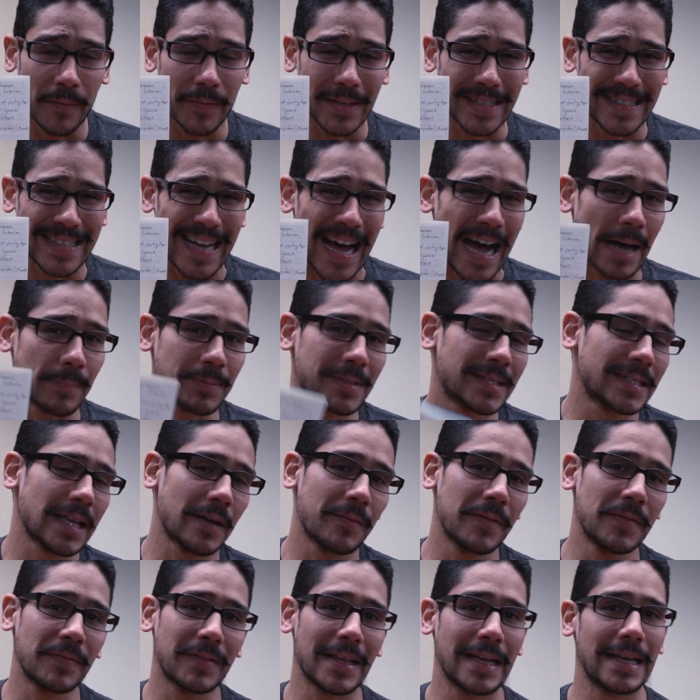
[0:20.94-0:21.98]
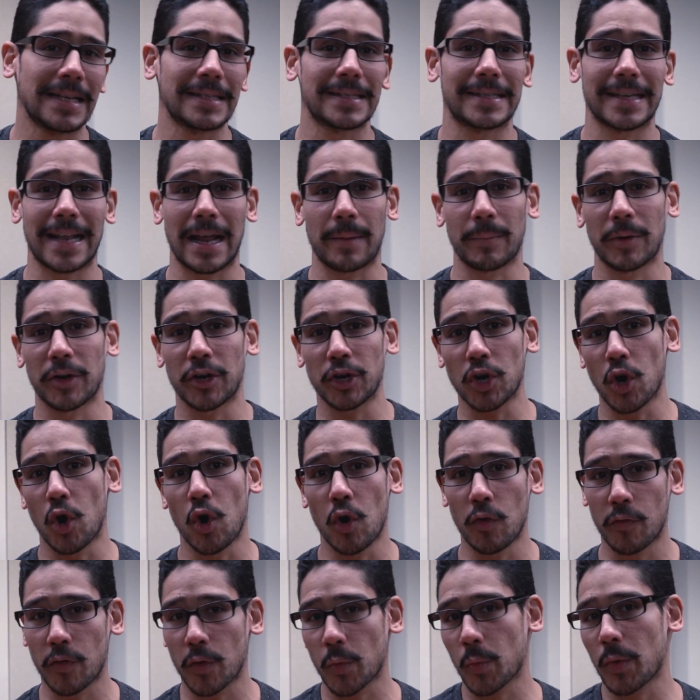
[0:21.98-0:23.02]
of the top seven things that I'm going to
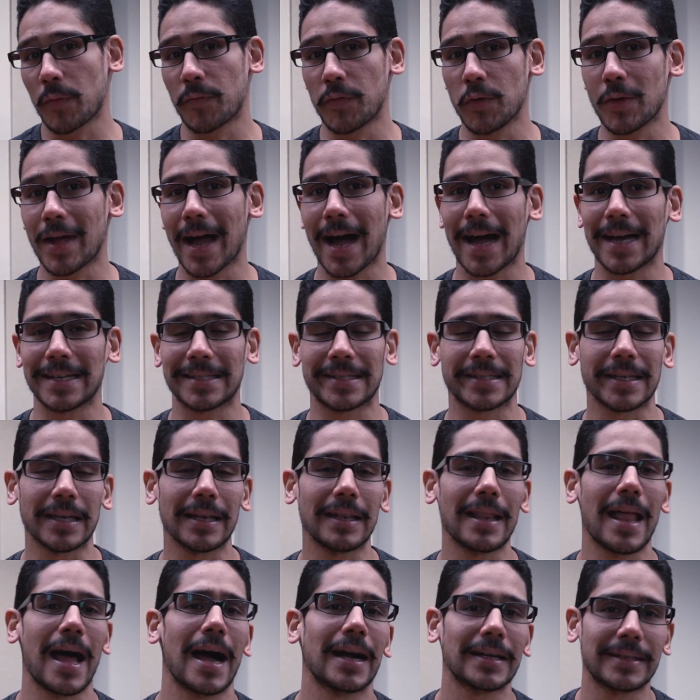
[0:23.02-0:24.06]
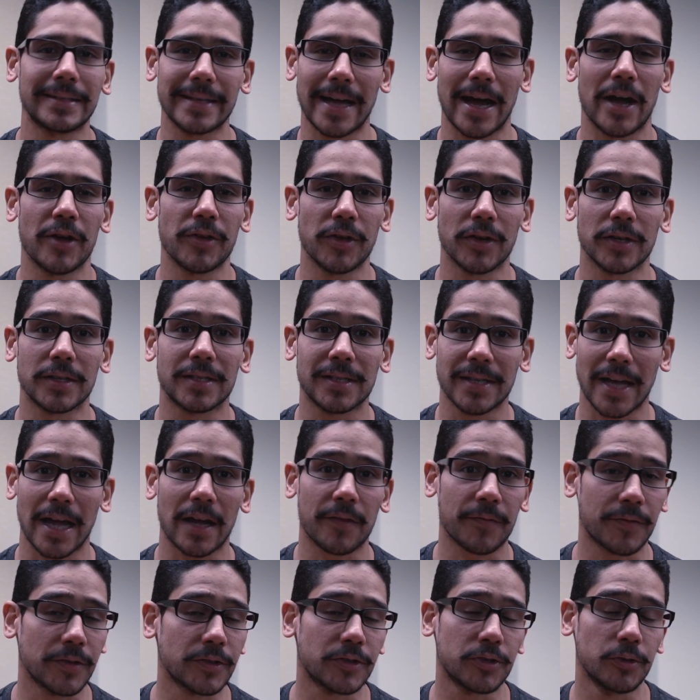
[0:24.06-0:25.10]
go over with you guys to lock down your
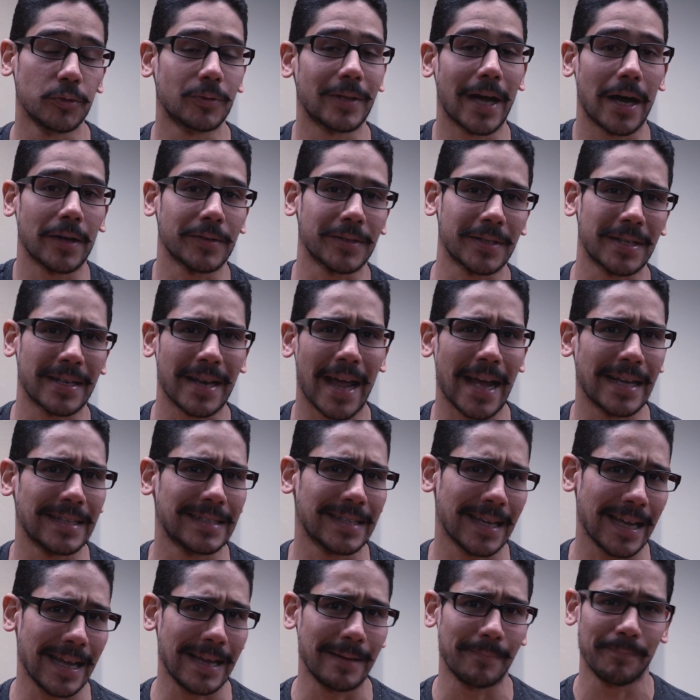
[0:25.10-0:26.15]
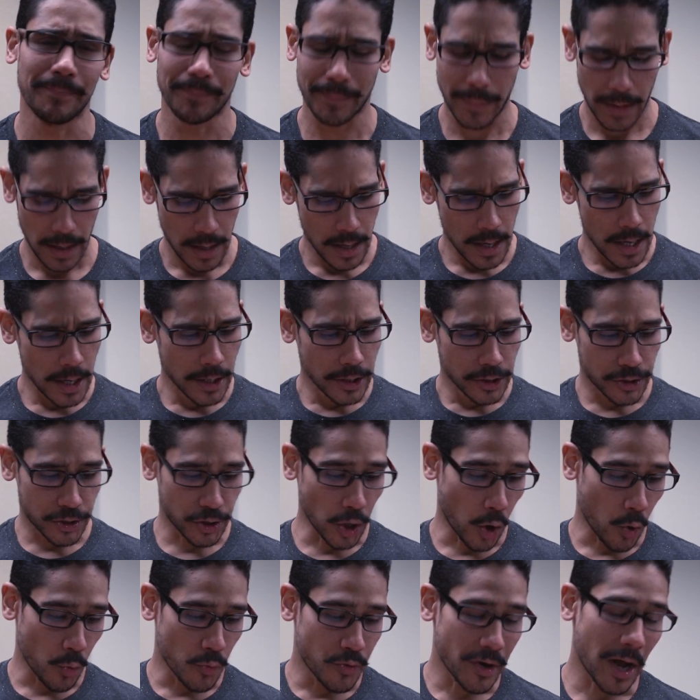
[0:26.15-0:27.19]
tech for two thousand nineteen.
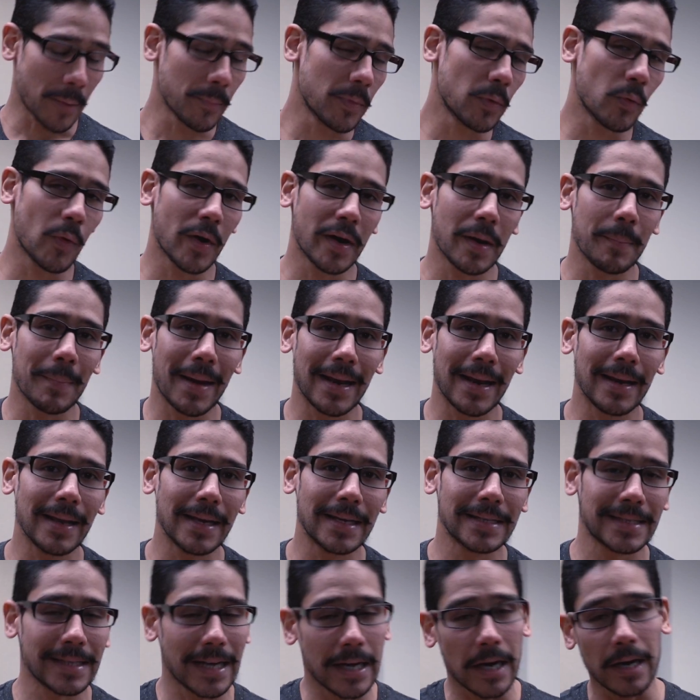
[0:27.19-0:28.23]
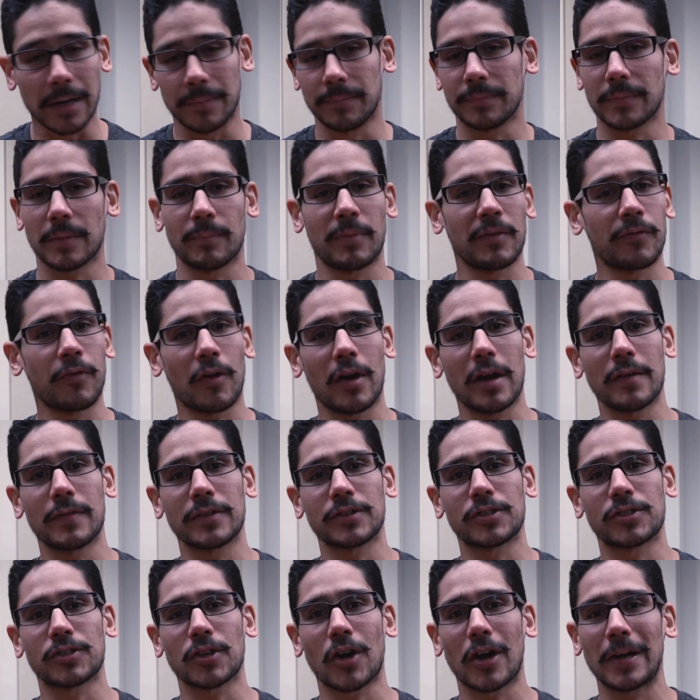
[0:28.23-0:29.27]
So number one in my list, oh, before I even
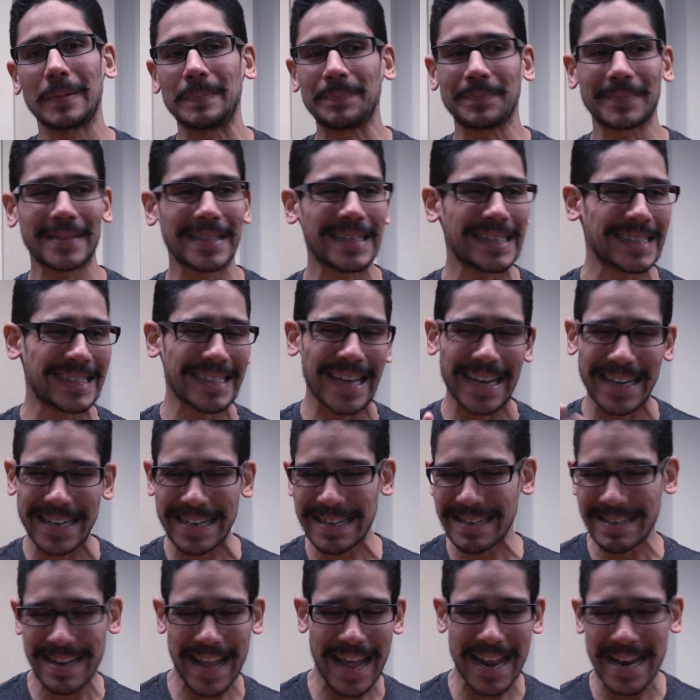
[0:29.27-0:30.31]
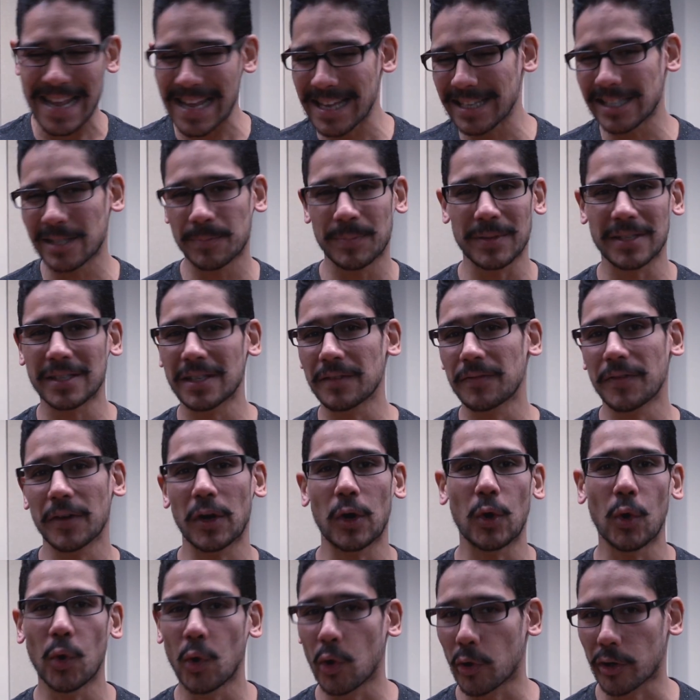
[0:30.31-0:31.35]
start, it's not in any specific
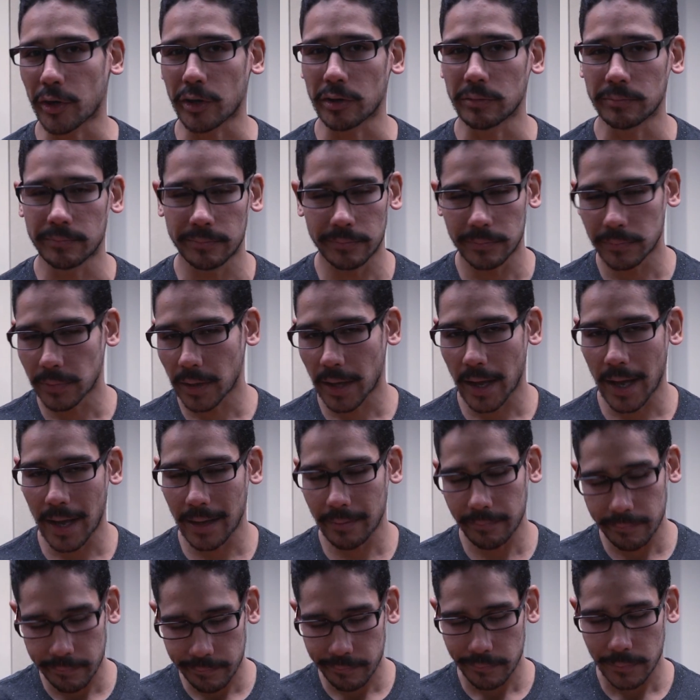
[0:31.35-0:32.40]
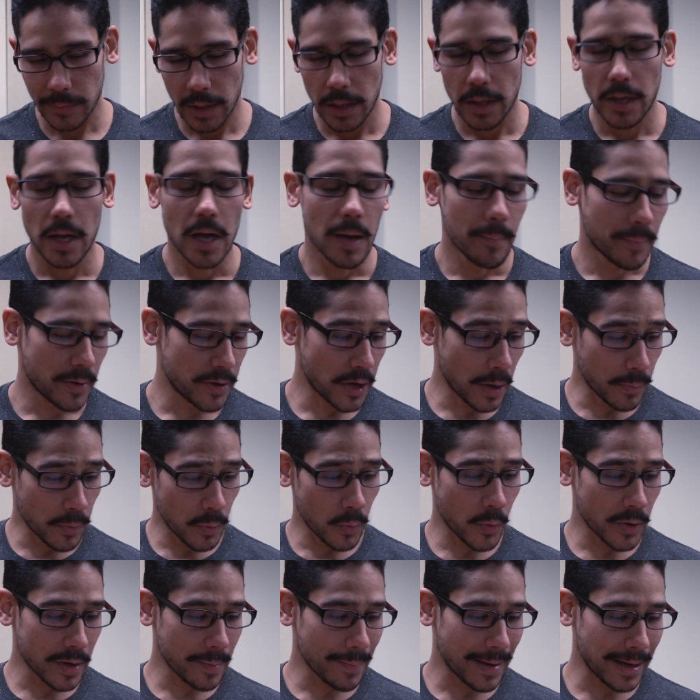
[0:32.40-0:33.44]
order, okay? But number
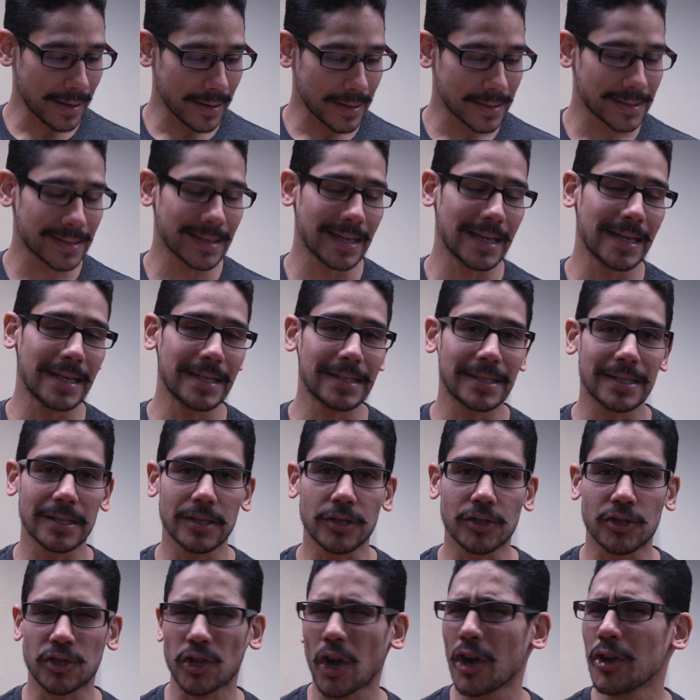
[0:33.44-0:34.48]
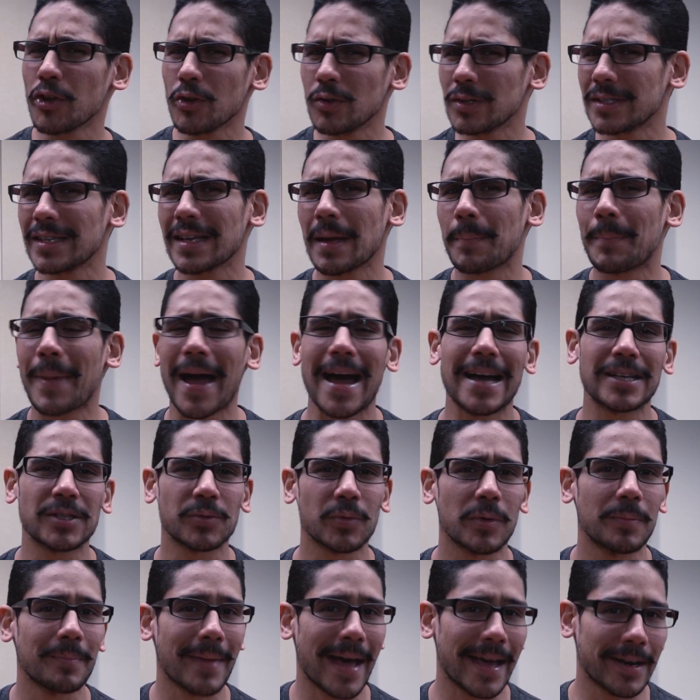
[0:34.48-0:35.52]
one on my list is start using a
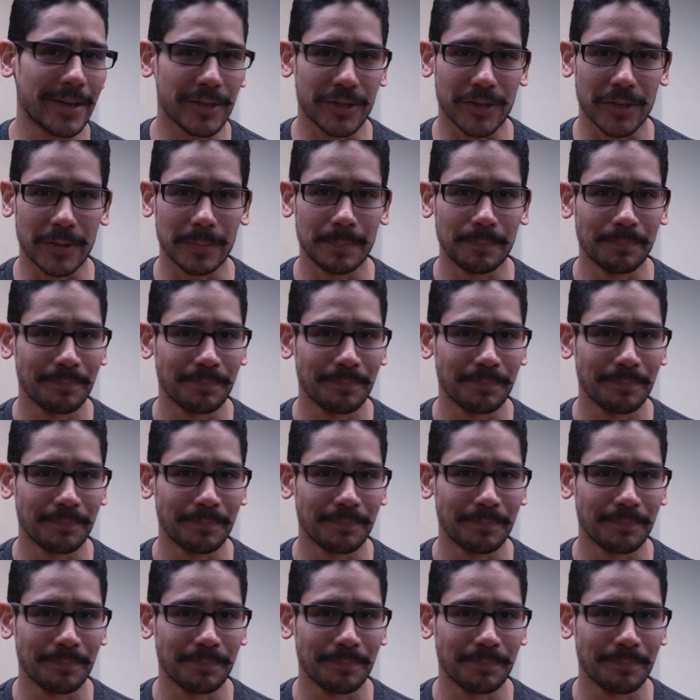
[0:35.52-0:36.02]
password manager.